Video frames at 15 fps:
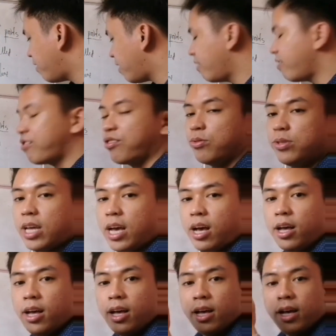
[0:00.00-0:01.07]
and the distance
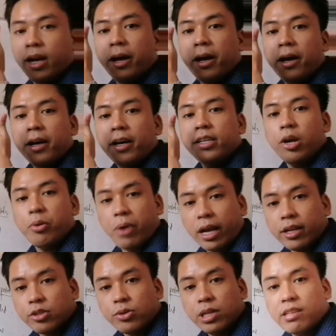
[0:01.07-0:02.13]
to the
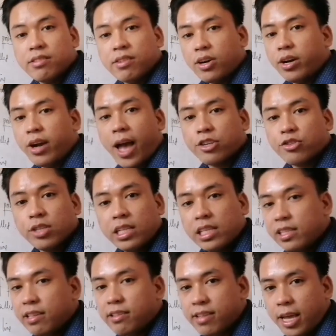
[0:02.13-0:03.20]
directrix are
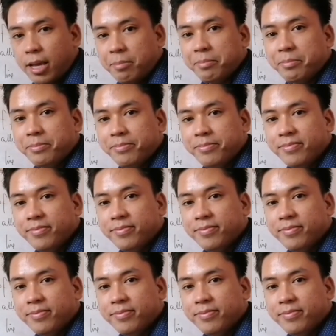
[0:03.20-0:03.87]
actually the same.